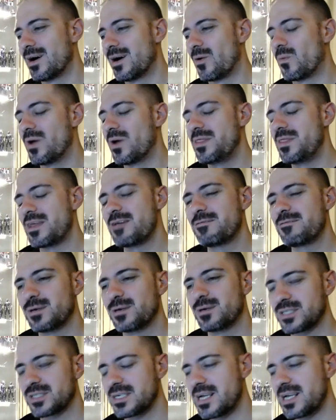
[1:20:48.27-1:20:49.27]
When they
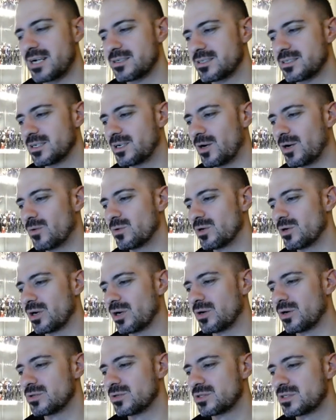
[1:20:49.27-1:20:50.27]
first announced the Golden
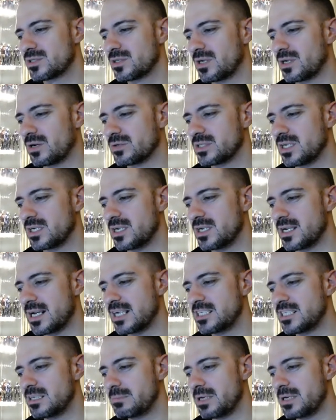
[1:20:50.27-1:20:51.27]
Girls, I was in an
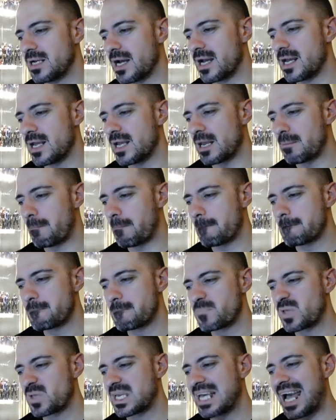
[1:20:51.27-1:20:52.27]
ACBA
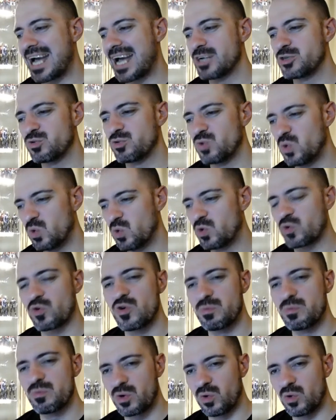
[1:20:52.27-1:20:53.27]
casual
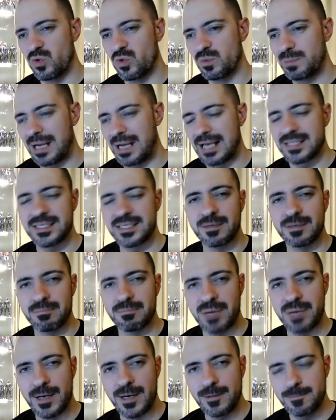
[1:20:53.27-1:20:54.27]
group called Plastic and
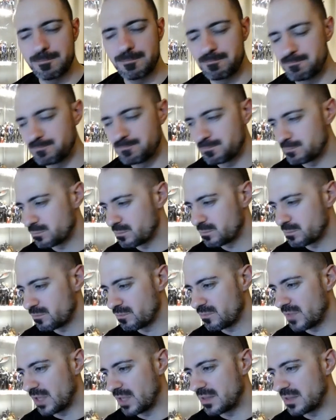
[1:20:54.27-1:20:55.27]
Paint.
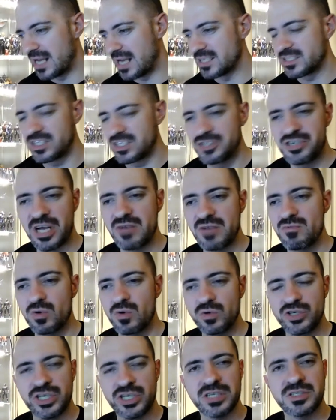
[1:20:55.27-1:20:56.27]
That's the general
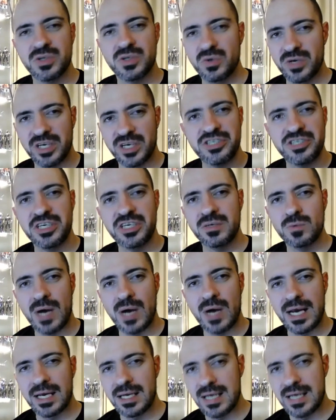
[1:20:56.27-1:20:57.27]
shit-talking
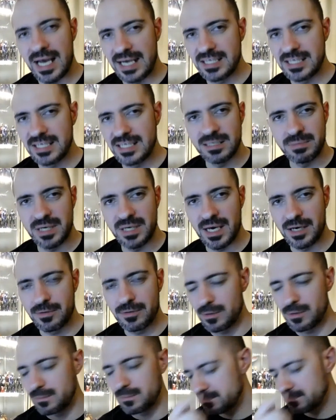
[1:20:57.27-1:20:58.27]
chin-wagging ACBA
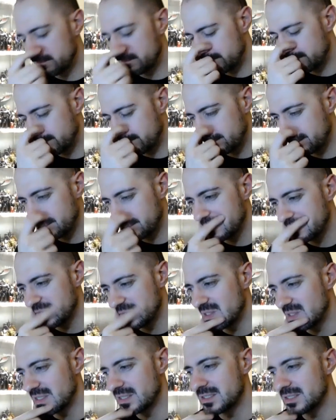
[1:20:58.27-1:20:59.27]
group.
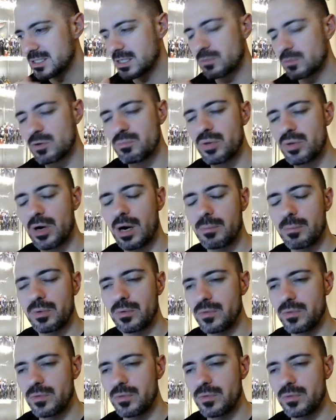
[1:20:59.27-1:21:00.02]
Someone put up on